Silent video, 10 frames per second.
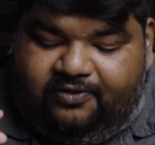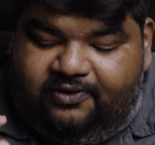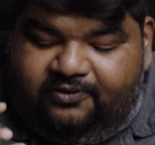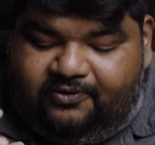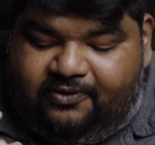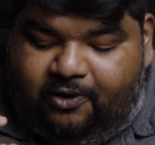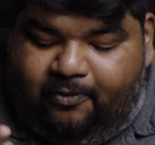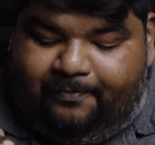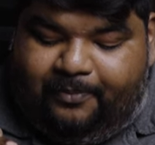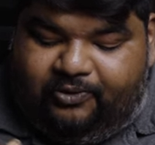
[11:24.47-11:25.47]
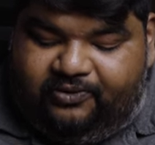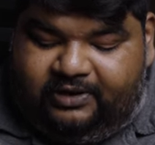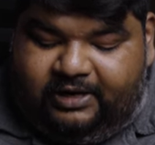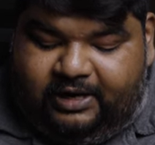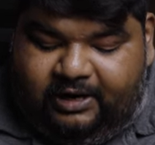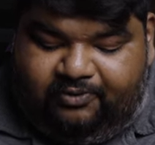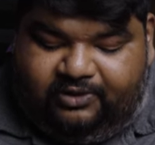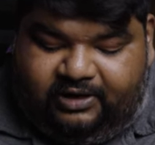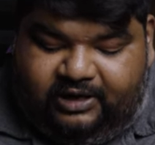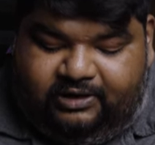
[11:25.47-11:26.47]
This score puts it around
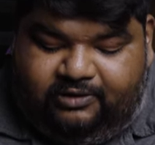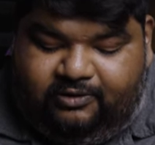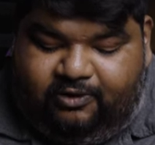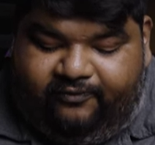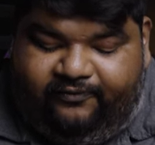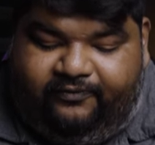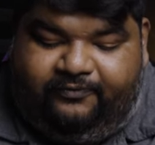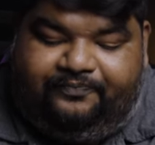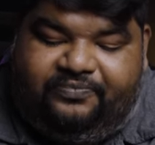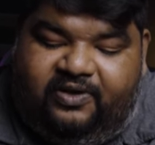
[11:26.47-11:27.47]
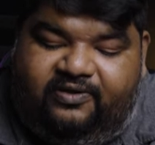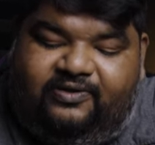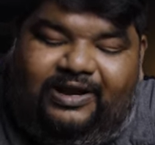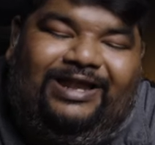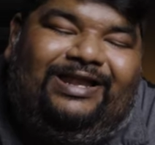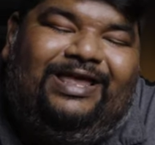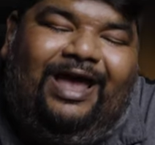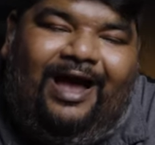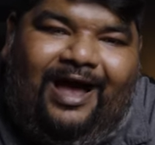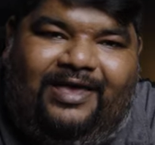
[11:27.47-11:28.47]
the range of slightly
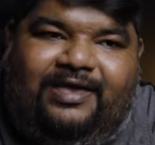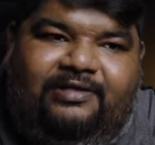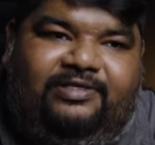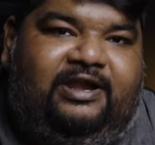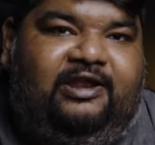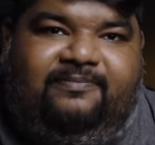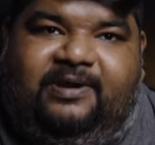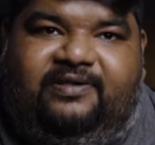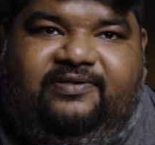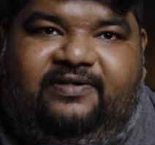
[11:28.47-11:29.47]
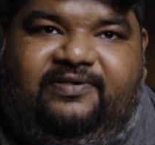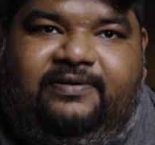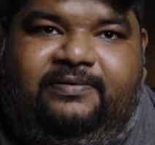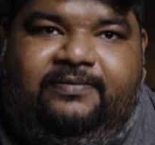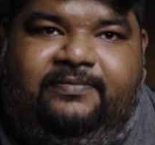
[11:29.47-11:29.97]
higher than its predecessor